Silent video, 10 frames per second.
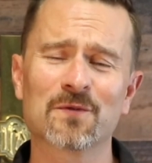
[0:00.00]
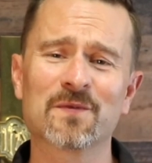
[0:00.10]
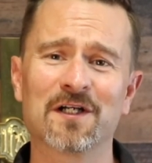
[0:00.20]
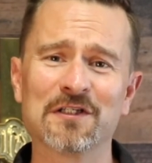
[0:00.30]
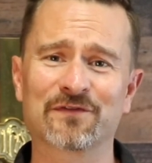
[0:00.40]

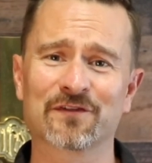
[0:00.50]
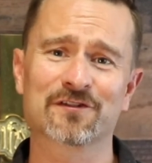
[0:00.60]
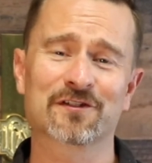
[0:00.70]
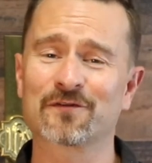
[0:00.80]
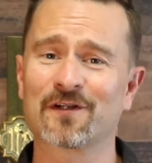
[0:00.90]
much for your
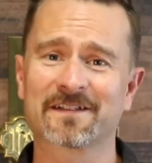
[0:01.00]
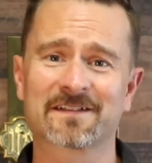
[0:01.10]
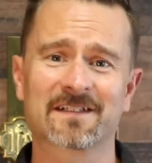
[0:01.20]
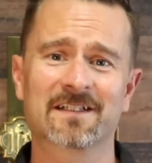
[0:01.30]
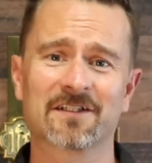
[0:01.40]

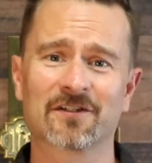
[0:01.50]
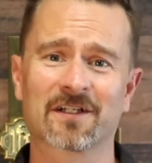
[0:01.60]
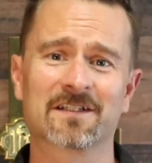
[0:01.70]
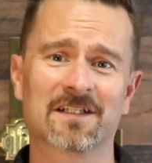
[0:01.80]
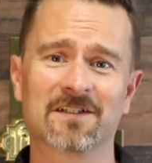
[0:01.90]
generosity and your
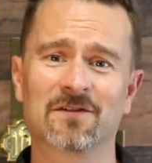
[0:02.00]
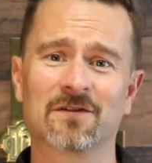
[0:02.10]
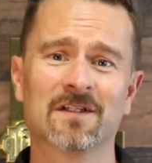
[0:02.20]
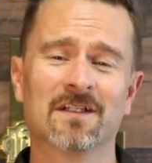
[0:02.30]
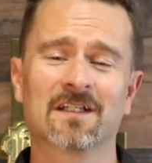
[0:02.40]
continued
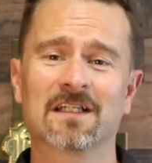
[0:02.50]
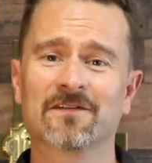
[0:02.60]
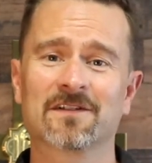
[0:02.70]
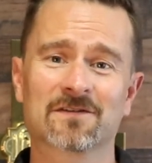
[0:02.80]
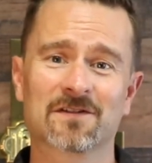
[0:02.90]

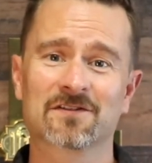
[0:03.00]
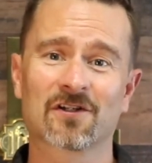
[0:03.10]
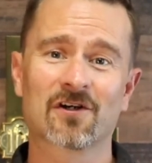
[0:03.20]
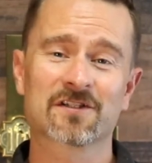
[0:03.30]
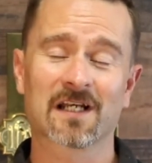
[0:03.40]
giving to the
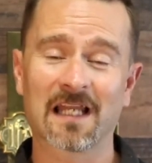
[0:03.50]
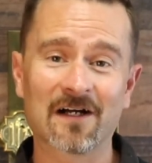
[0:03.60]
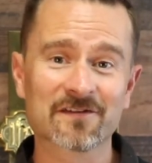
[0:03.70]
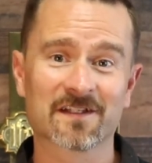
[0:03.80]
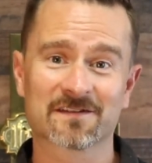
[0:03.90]
church. It
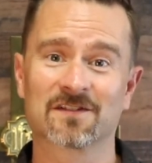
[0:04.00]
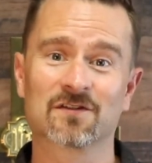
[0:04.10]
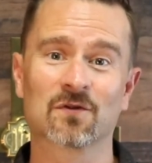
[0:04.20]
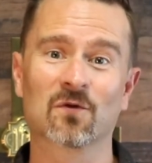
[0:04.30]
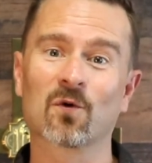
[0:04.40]
allows us to
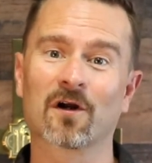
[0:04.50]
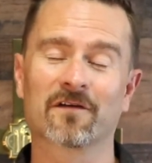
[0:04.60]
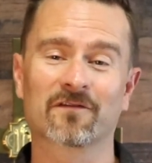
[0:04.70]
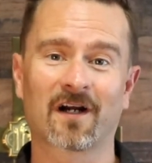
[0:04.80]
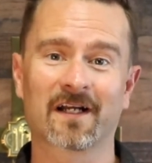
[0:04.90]
do the work
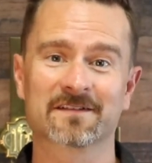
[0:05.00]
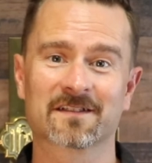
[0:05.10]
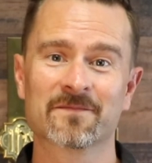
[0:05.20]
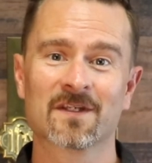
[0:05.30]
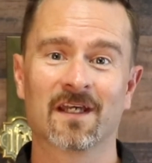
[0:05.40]
of Christ
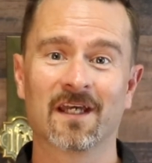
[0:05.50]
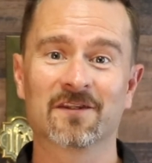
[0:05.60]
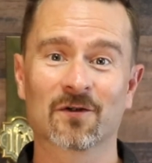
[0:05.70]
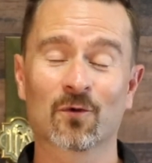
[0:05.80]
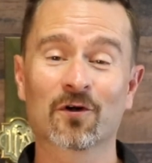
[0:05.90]
in
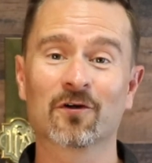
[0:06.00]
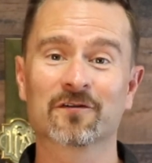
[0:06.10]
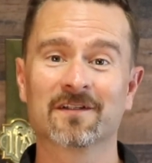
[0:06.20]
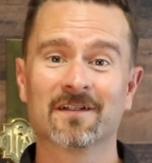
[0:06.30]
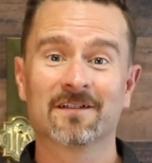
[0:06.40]
the
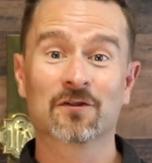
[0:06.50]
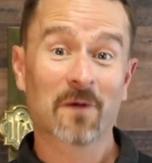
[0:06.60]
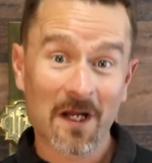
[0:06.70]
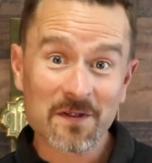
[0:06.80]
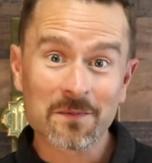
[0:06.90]
world, to
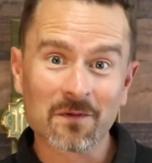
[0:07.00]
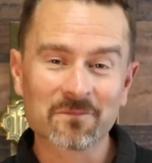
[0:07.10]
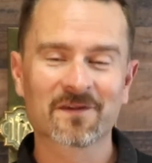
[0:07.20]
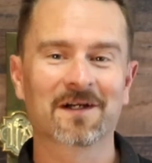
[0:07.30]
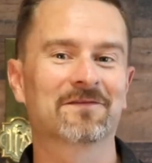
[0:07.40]
remind
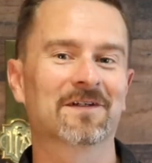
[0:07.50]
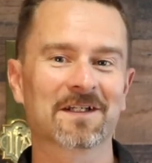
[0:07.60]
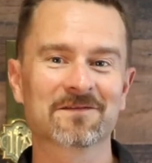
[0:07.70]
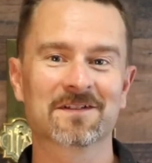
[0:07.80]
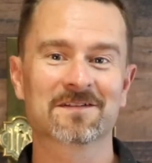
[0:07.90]
people of
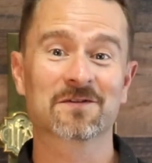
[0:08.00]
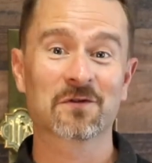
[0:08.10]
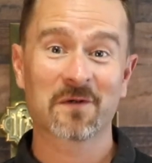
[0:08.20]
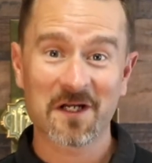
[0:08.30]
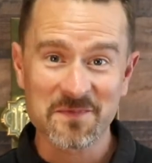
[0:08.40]
forgiveness, to
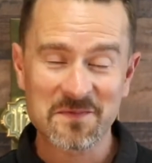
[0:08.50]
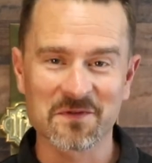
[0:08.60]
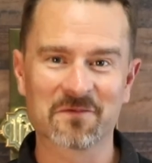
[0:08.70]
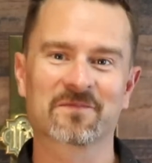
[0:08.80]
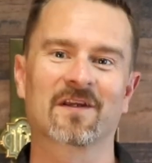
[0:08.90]
remind
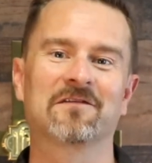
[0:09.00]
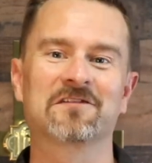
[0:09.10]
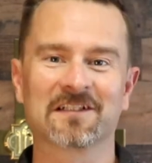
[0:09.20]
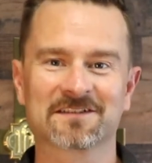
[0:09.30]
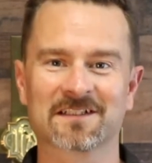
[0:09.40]
people of
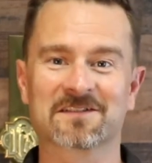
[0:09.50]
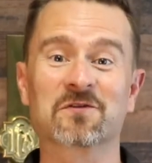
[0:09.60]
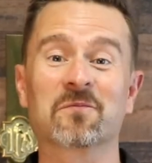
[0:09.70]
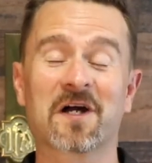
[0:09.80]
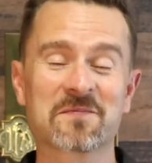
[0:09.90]
justice, to
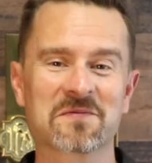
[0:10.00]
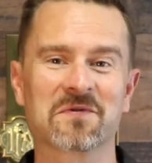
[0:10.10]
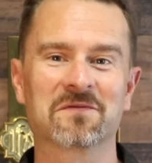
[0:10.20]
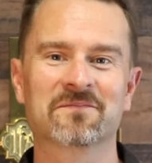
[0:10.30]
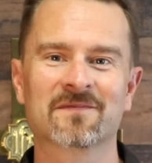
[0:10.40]
remind
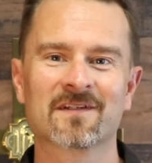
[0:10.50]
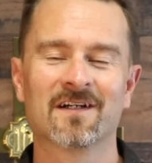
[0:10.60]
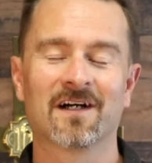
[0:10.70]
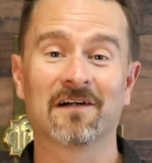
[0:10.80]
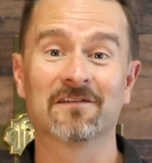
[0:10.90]
people
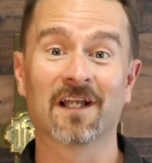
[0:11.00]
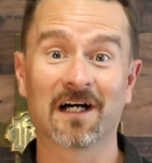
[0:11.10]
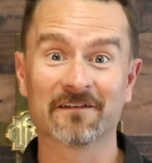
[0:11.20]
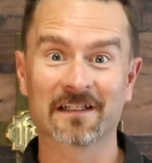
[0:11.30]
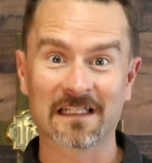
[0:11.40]
of
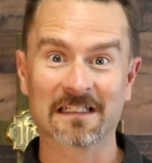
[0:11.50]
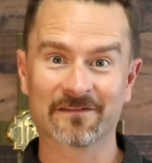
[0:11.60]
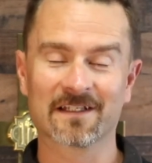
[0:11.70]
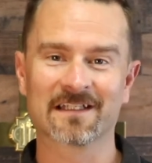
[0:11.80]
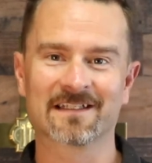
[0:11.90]
love, and live
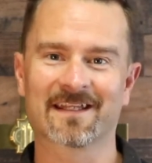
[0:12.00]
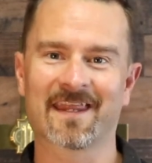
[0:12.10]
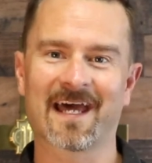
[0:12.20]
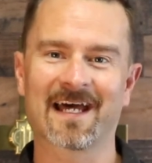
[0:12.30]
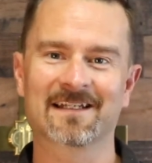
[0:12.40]
into
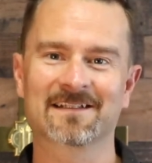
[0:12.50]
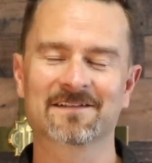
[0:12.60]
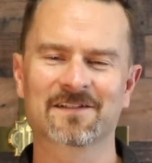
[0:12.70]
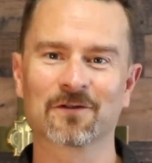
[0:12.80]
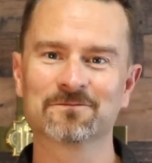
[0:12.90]
that.
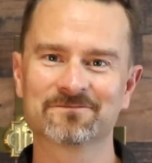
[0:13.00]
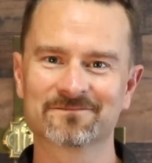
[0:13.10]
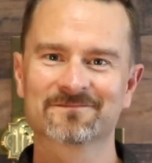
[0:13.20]
So